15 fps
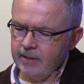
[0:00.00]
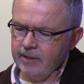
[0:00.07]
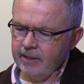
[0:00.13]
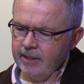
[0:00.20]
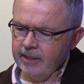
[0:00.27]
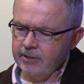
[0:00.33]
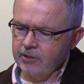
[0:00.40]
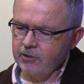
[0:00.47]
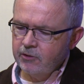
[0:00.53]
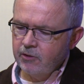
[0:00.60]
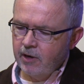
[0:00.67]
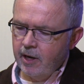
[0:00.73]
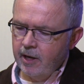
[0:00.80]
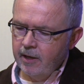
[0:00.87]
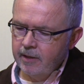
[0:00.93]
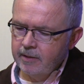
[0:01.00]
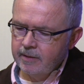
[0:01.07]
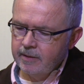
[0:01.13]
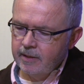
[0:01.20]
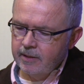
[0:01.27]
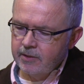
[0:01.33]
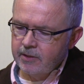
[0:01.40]
let's try
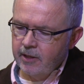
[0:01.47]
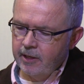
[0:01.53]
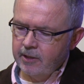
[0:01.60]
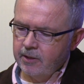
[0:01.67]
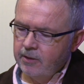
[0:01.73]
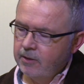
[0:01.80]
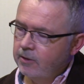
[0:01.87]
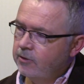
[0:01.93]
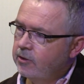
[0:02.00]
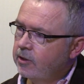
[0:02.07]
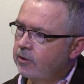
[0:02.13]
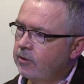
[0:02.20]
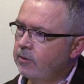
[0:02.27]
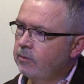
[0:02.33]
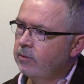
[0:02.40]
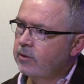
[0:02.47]
a psychological